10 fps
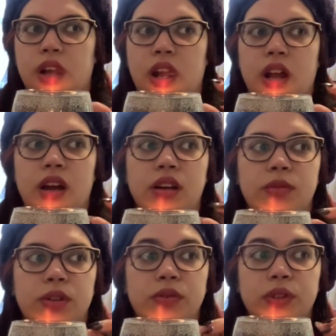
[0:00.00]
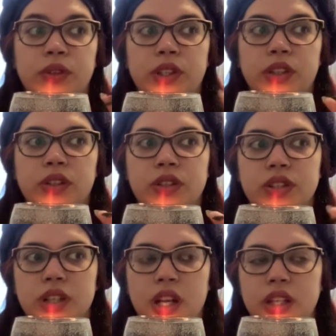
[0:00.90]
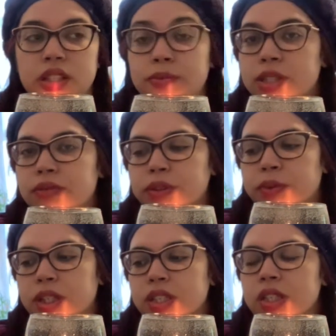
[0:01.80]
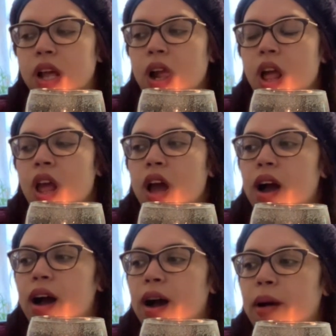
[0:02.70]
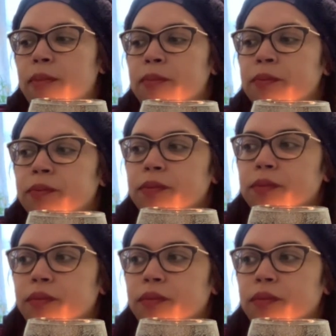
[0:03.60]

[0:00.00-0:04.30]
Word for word: um, a few years at a specific place um,